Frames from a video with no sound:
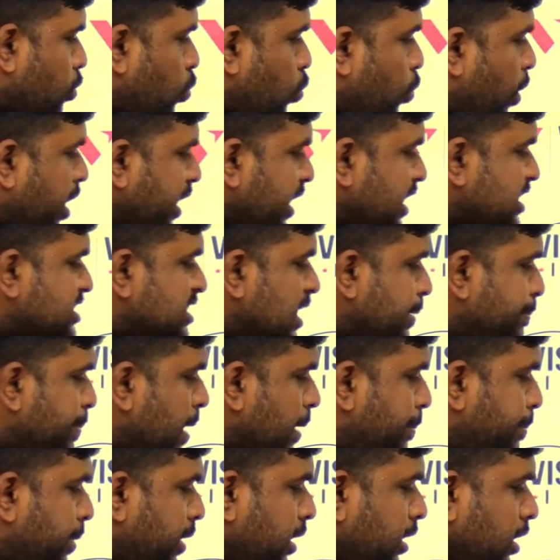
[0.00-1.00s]
one essay
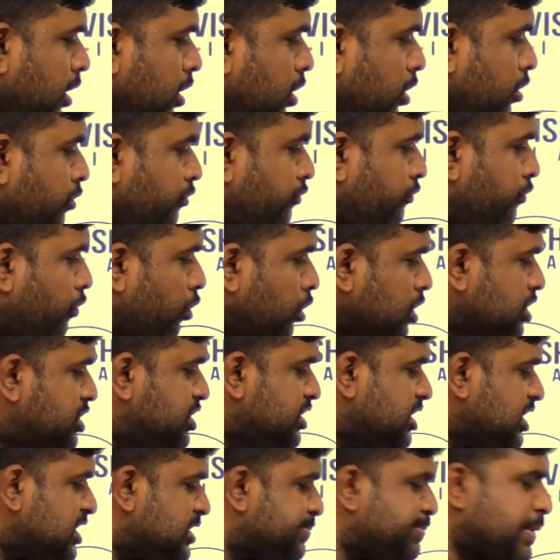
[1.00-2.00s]
paper, 4
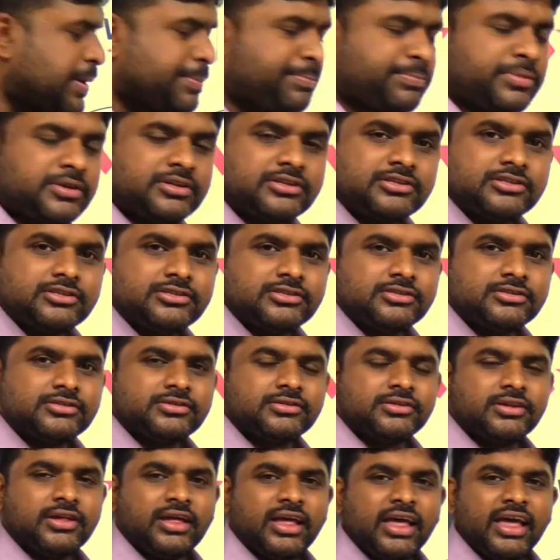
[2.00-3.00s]
GS
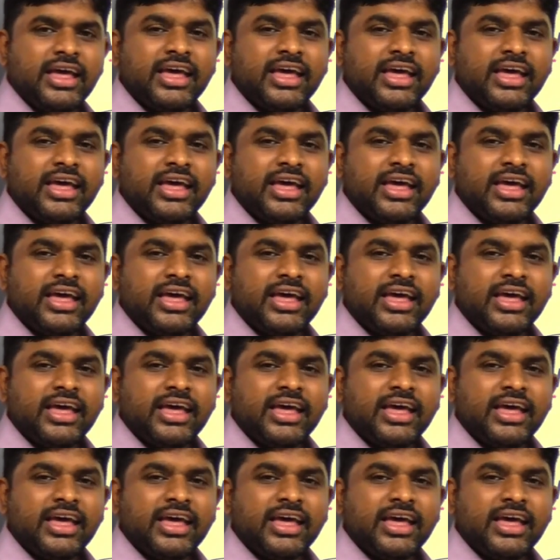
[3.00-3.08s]
papers.